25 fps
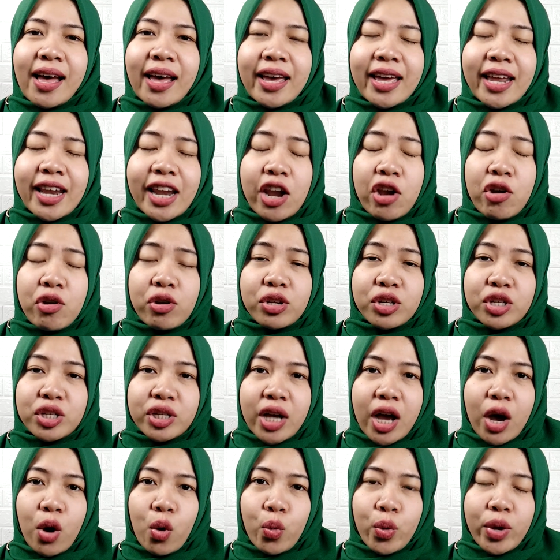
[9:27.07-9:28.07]
In
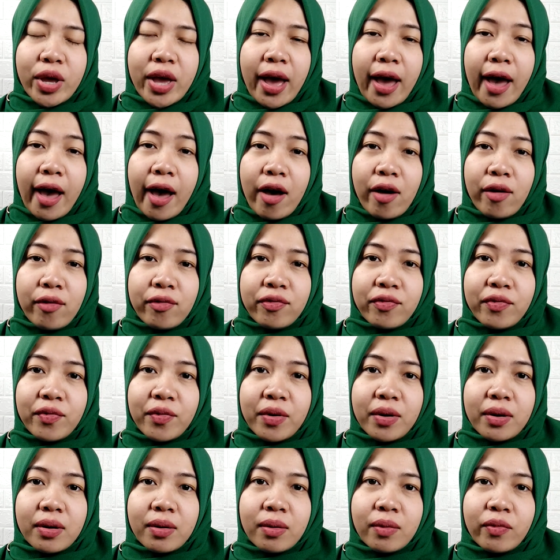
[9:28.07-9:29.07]
Indonesia we have,
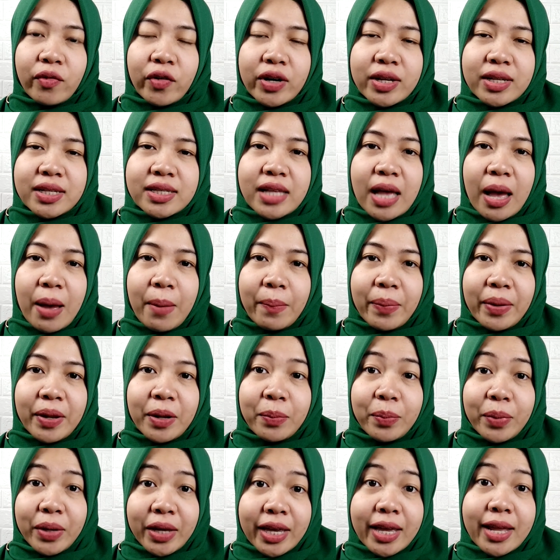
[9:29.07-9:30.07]
for example,
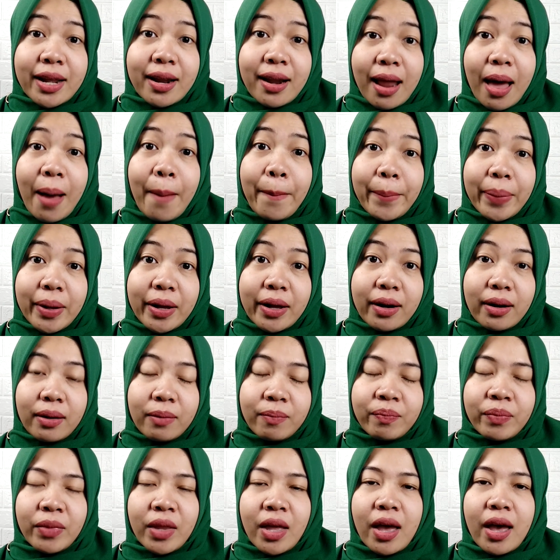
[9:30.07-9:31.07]
Bikin Lapar,
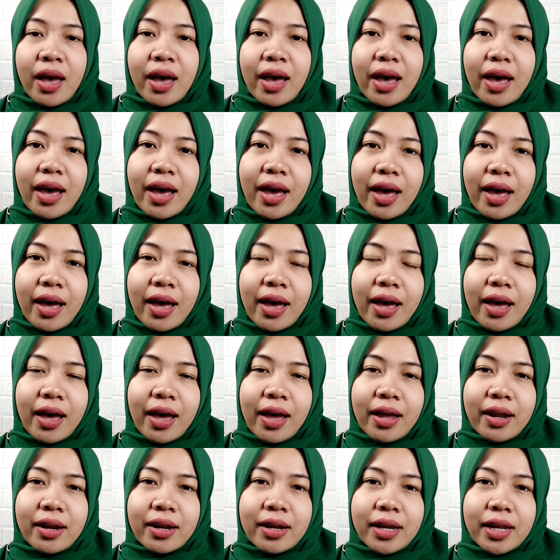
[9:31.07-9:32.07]

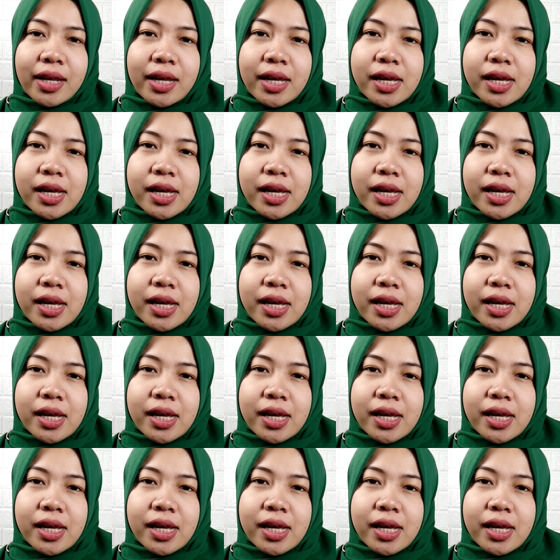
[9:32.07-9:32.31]
and